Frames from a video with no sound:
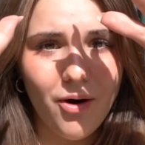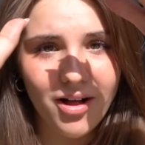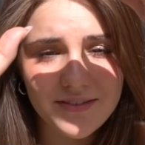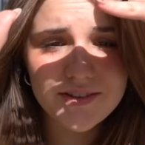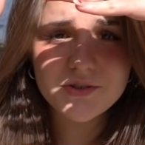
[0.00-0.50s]

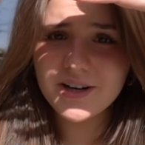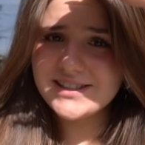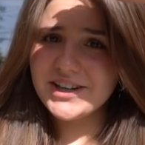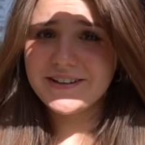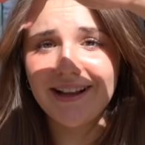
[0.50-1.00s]
all of the squad
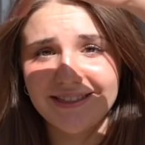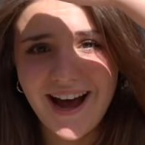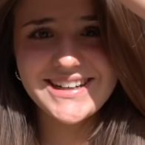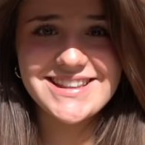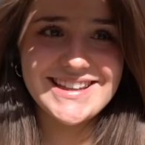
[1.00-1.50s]
is here and I
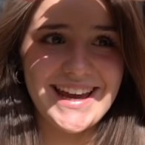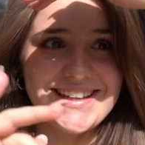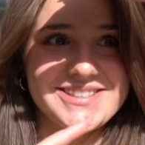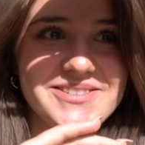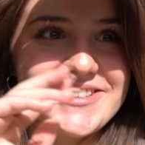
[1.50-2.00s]
locked the
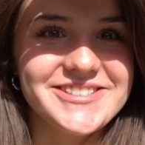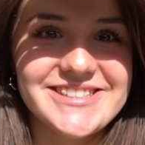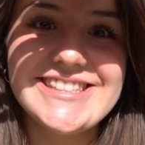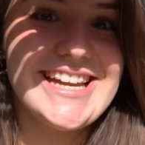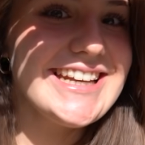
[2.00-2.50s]
gate, so they're
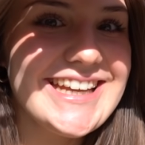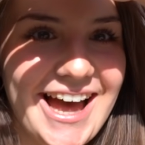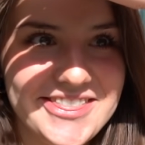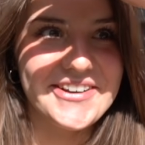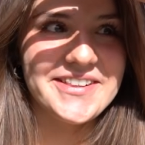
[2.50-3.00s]
just standing
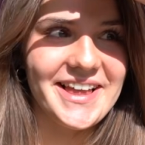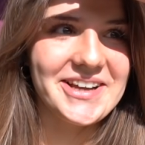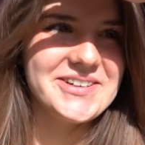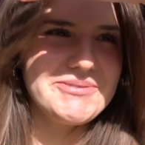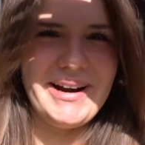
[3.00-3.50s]
out there
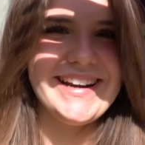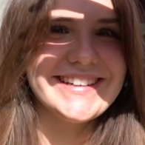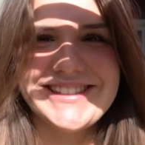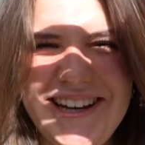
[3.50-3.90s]
like waiting They're really